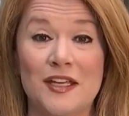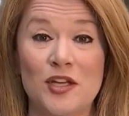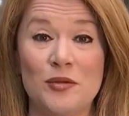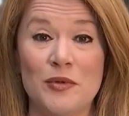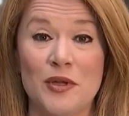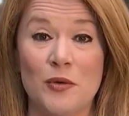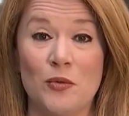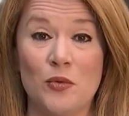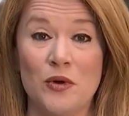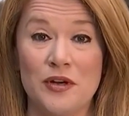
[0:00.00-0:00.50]

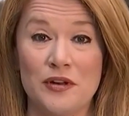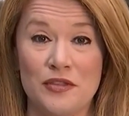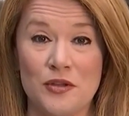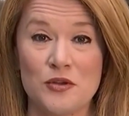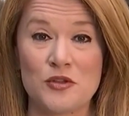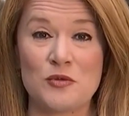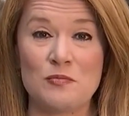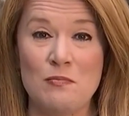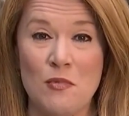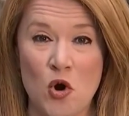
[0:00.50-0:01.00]
Gilma, one of
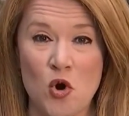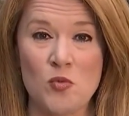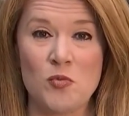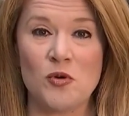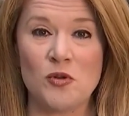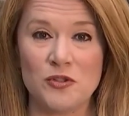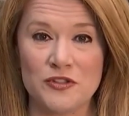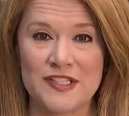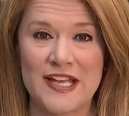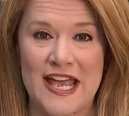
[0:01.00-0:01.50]
those
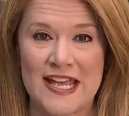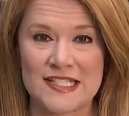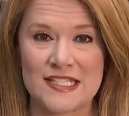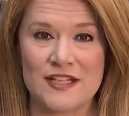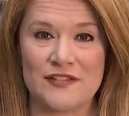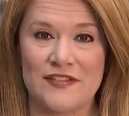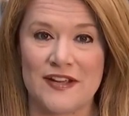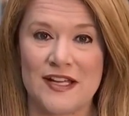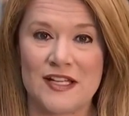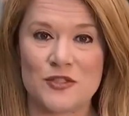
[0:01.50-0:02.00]
mobile
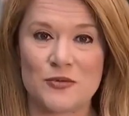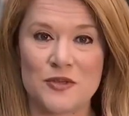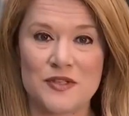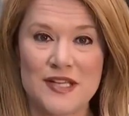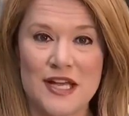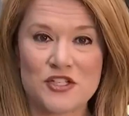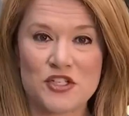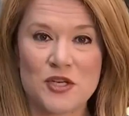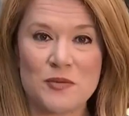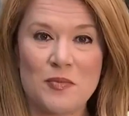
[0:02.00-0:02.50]
testing vans
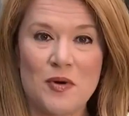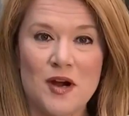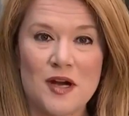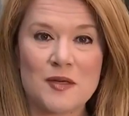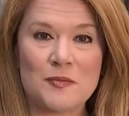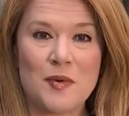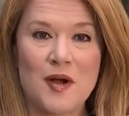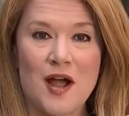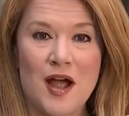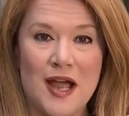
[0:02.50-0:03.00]
was actually
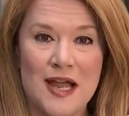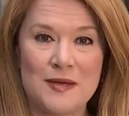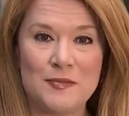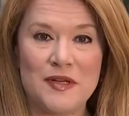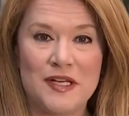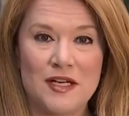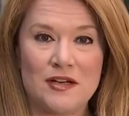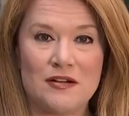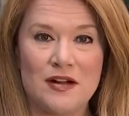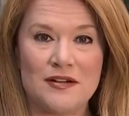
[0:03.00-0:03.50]
parked behind
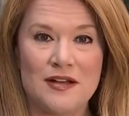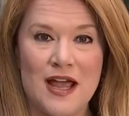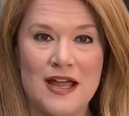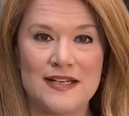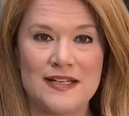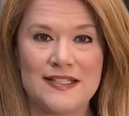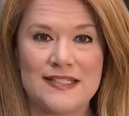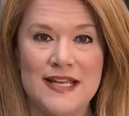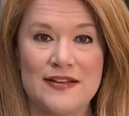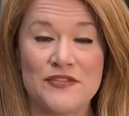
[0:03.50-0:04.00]
me here on
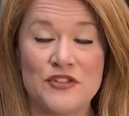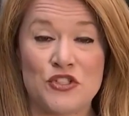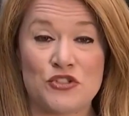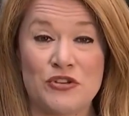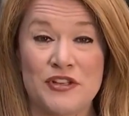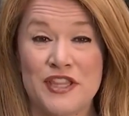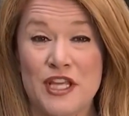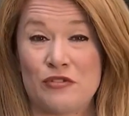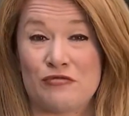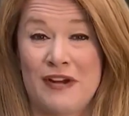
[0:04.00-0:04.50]
97th
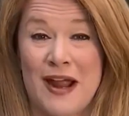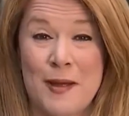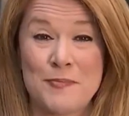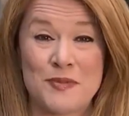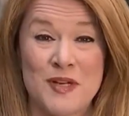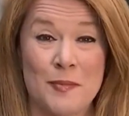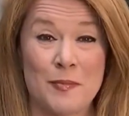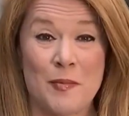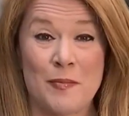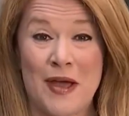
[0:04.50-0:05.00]
Street. They
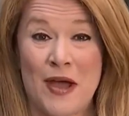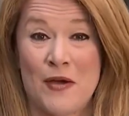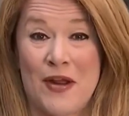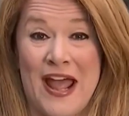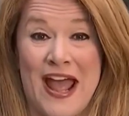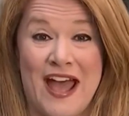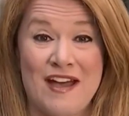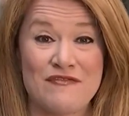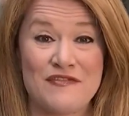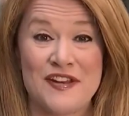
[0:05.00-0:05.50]
wrapped up about
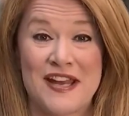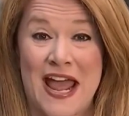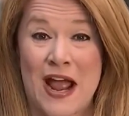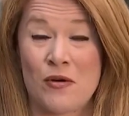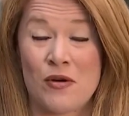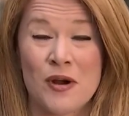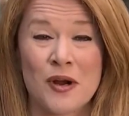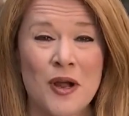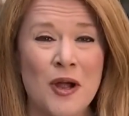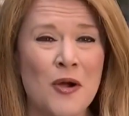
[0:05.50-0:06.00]
half an
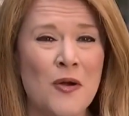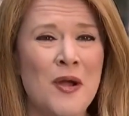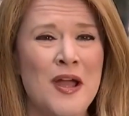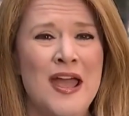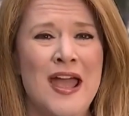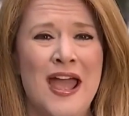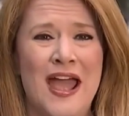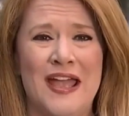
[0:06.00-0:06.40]
hour ago.